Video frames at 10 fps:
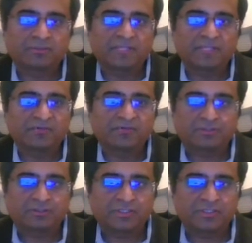Maybe if
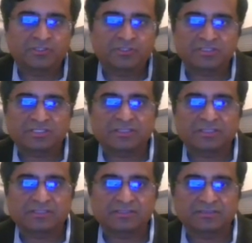there are any questions, I
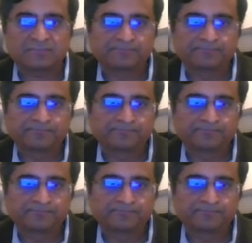can answer them.